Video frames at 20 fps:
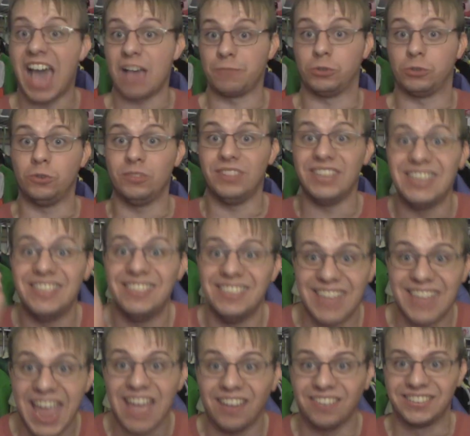absolutely
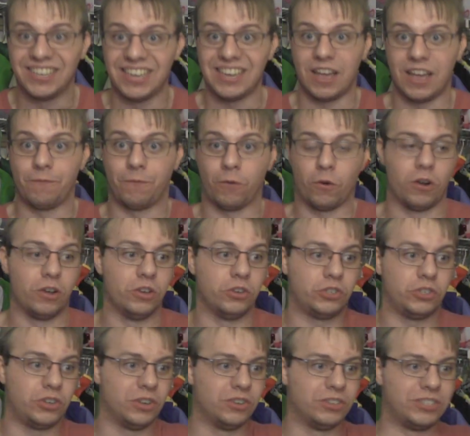nailed it uh, for
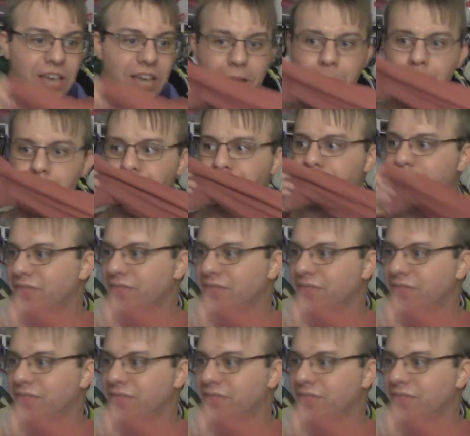Ashura. So